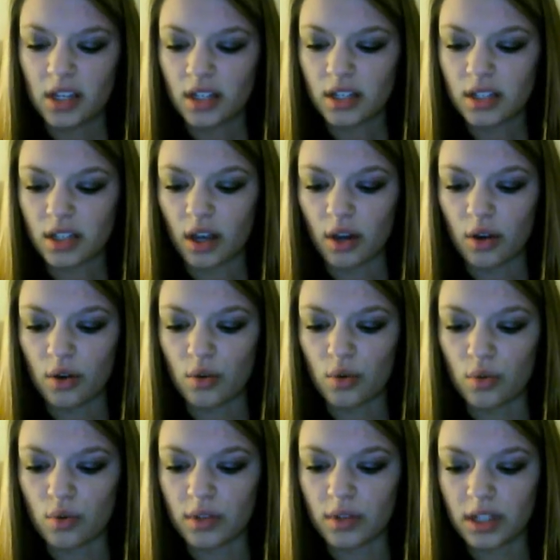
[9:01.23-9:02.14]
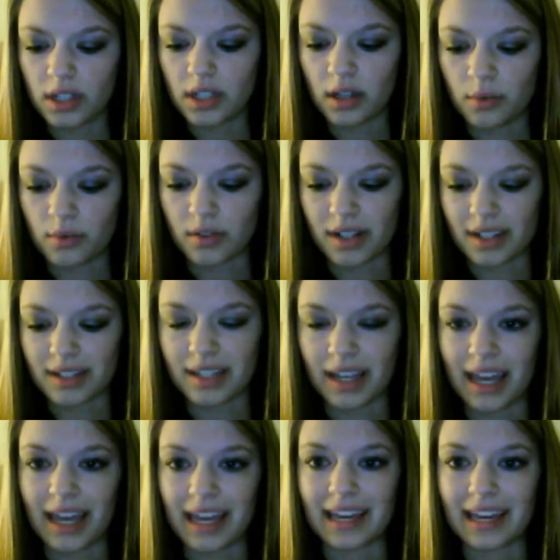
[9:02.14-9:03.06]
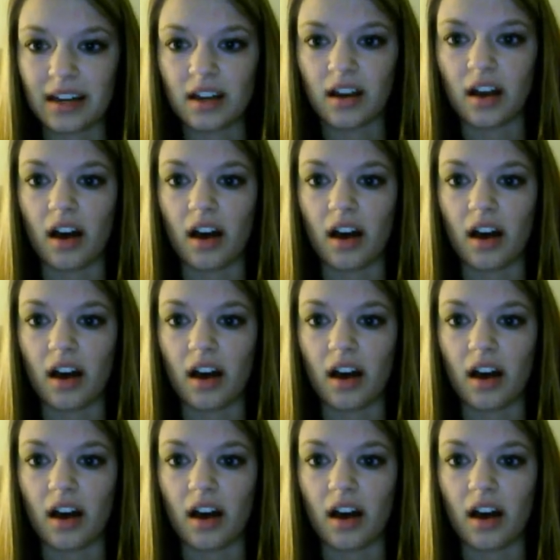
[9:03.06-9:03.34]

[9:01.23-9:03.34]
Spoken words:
So you don't want to say